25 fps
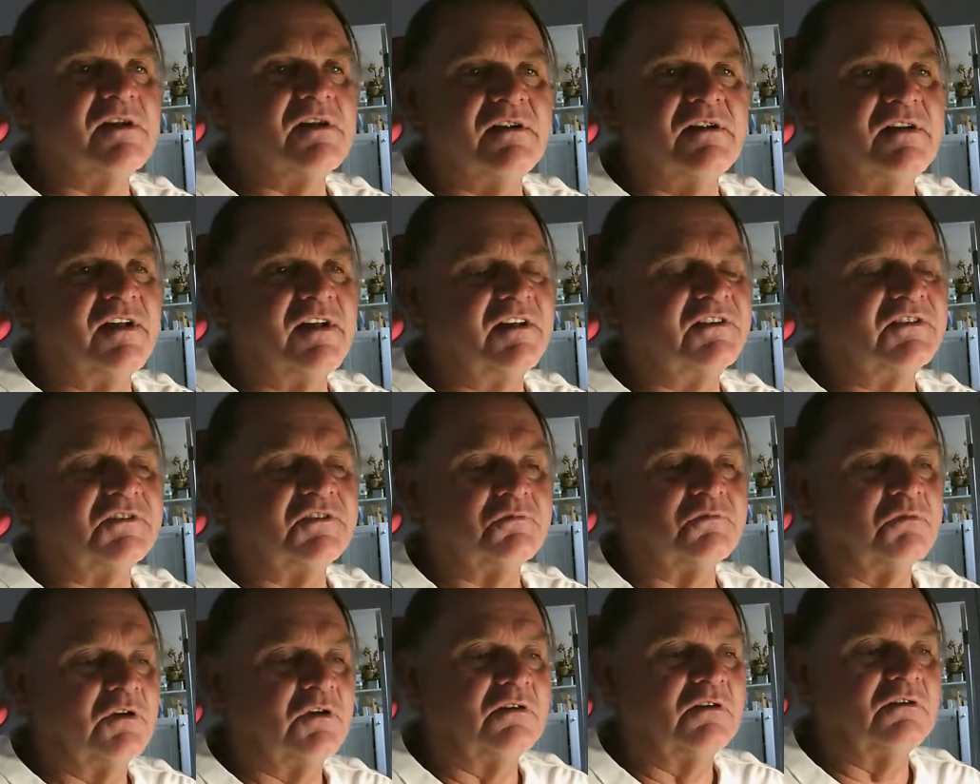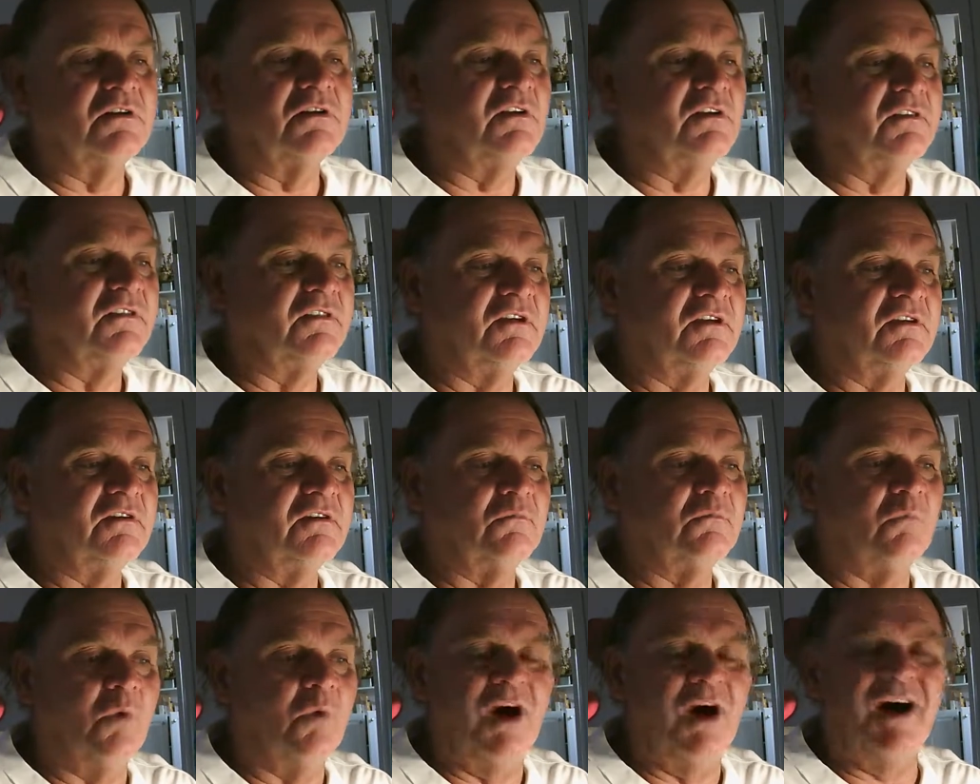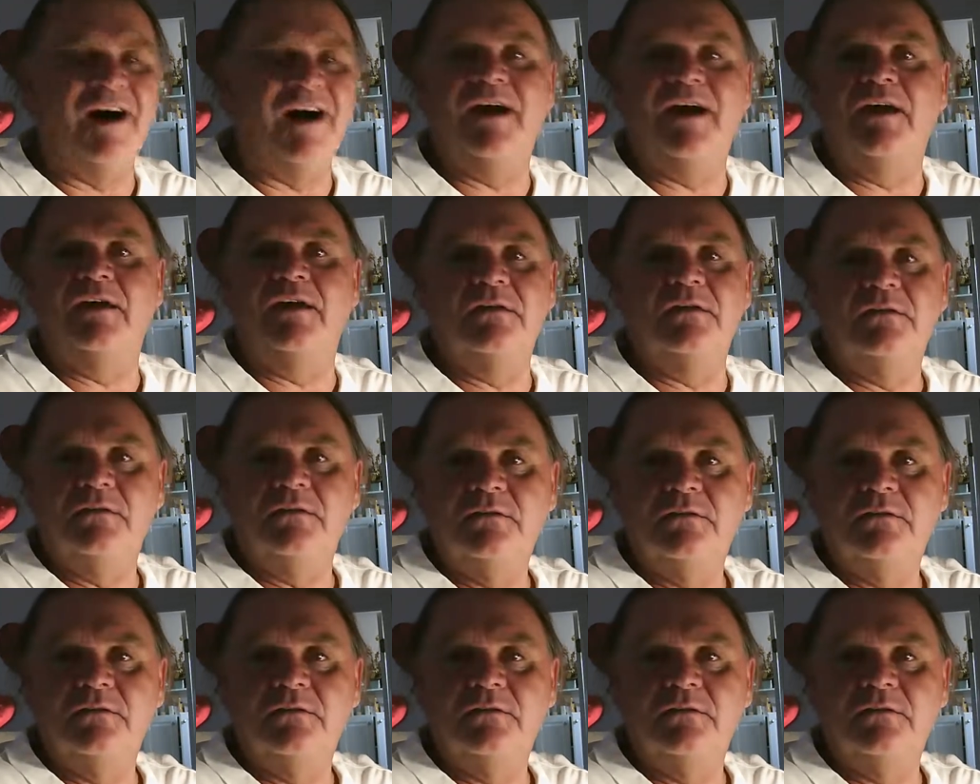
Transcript: And I just wrote on there, why?